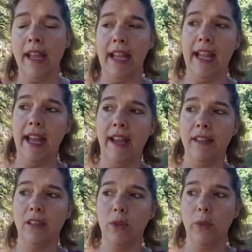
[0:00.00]

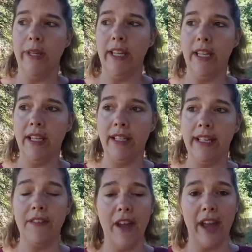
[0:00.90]
and we
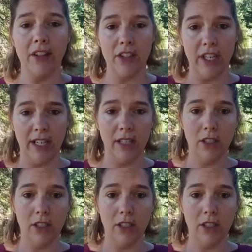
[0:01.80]
give energy